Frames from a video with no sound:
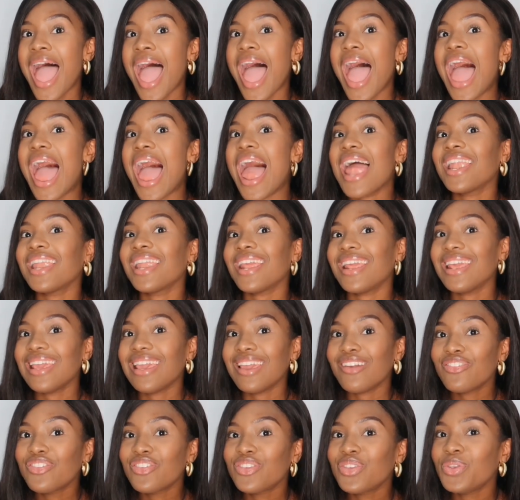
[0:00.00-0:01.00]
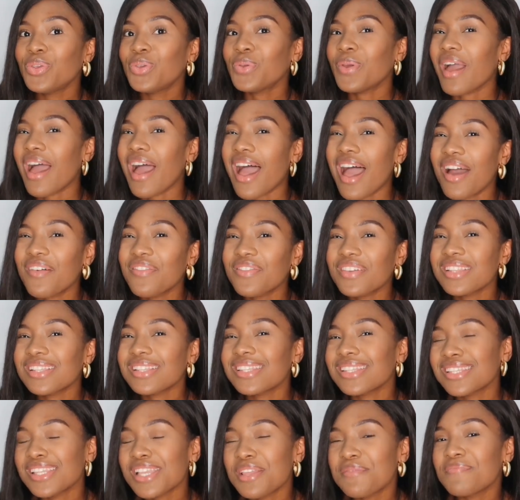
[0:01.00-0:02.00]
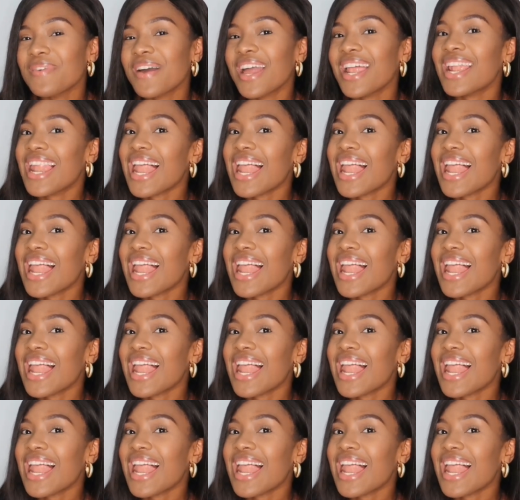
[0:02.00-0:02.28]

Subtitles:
And if you haven't seen my